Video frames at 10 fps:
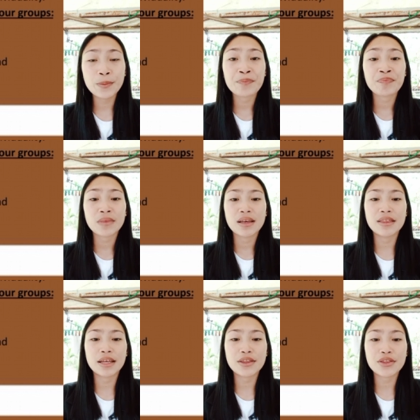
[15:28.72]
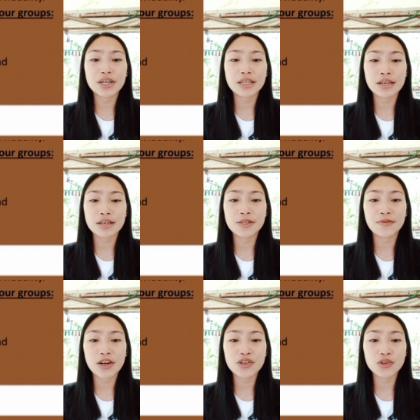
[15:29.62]
Then third is
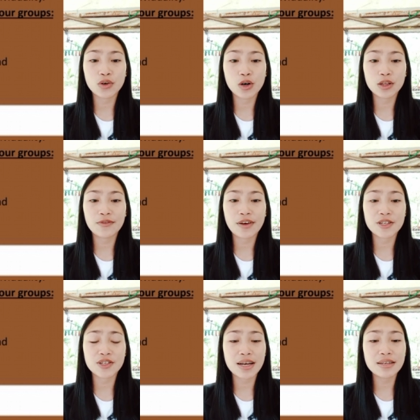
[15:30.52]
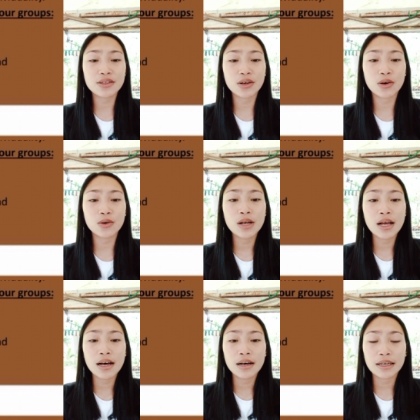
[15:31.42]
fasciot fascia, so
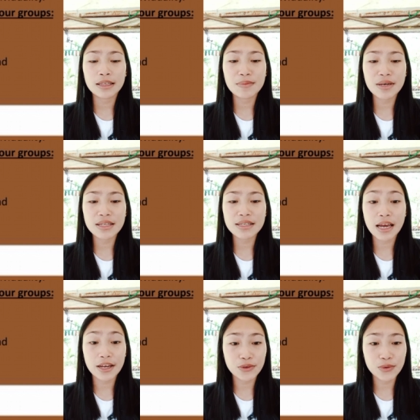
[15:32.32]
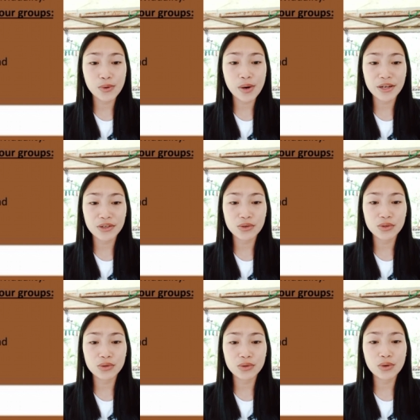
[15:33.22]
it means I do and you
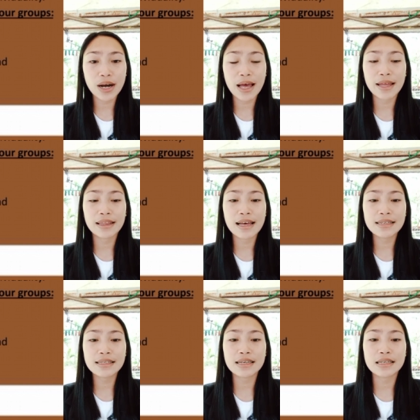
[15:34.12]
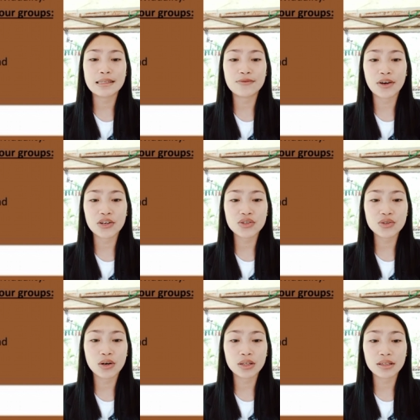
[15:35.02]
do. And last is fasciot
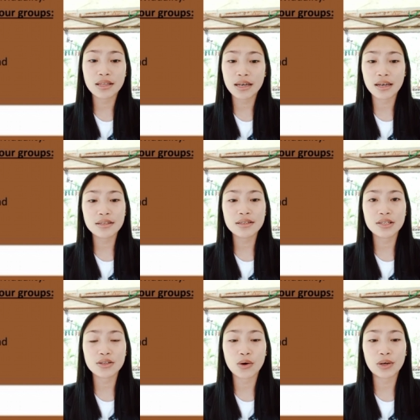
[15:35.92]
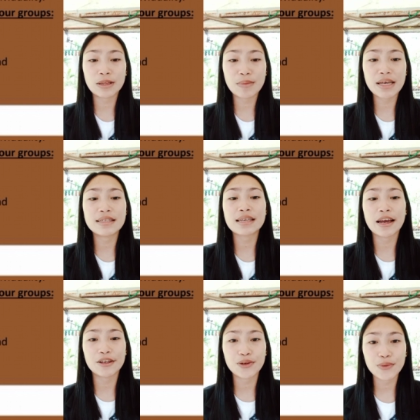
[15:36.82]
des, so it means I
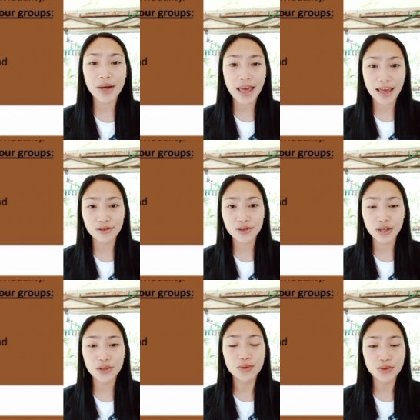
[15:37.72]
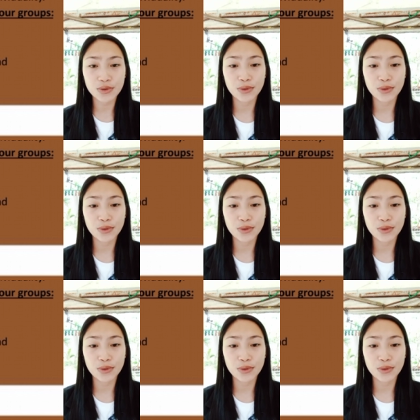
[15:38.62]
do and you do.